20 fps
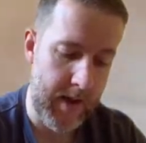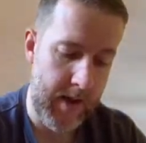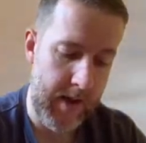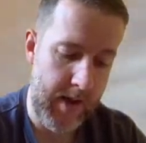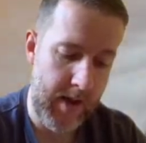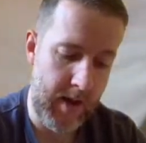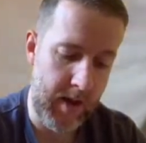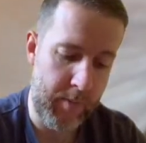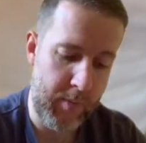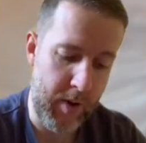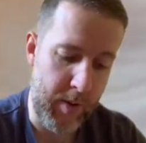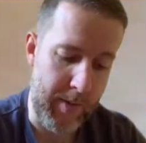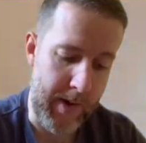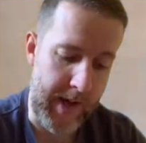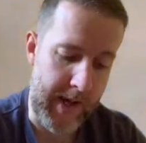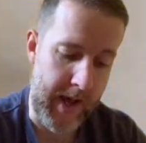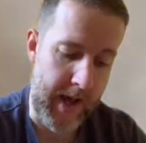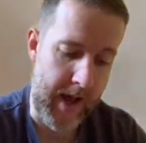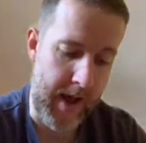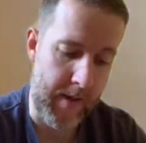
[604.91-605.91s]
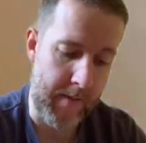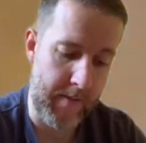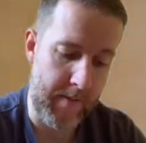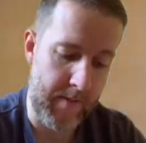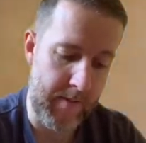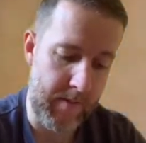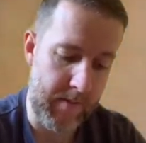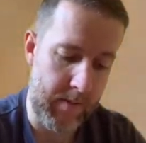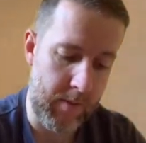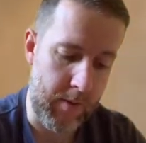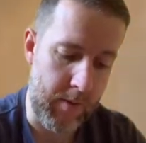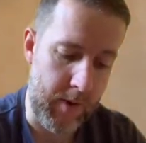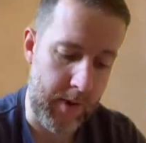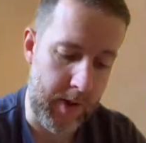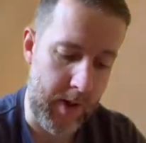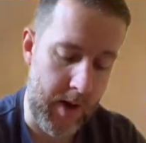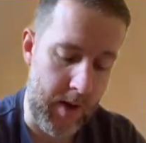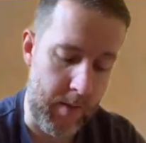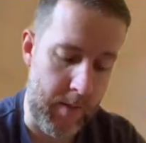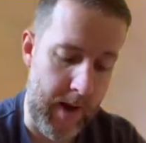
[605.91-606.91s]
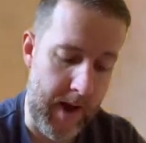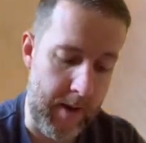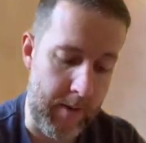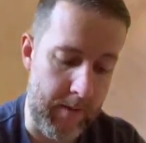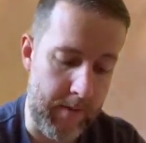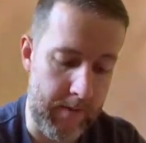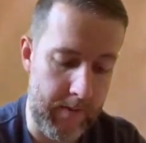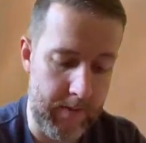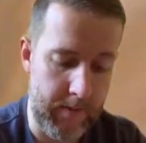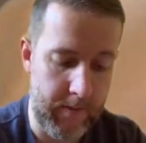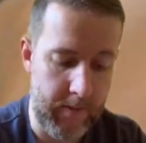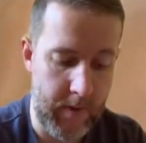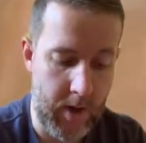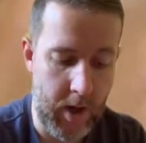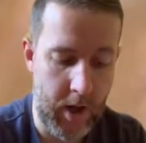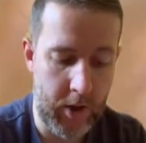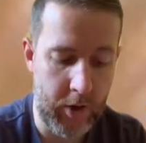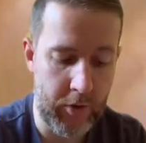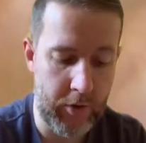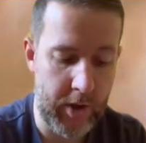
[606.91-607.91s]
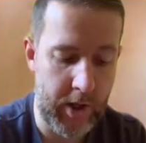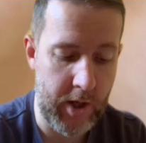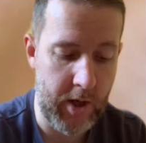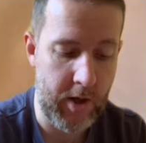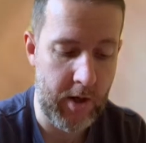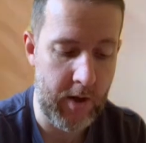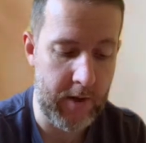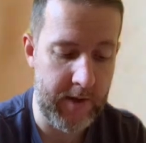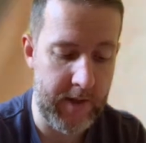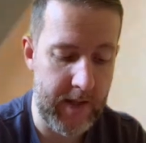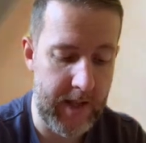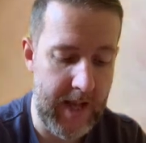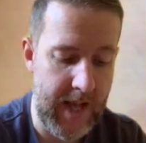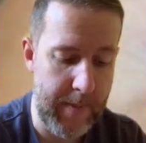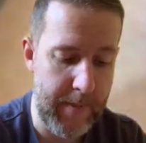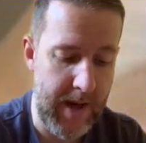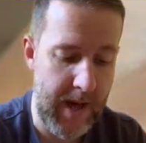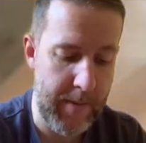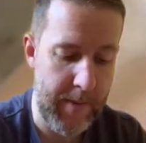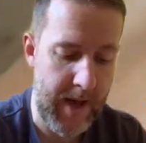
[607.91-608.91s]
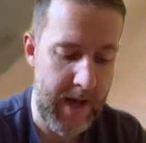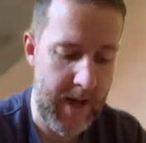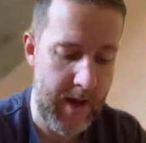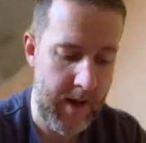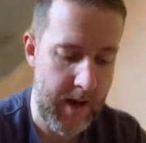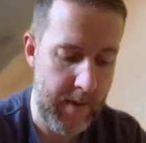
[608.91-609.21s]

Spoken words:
you could probably get, oh, I don't know, about 100 cards in there maybe,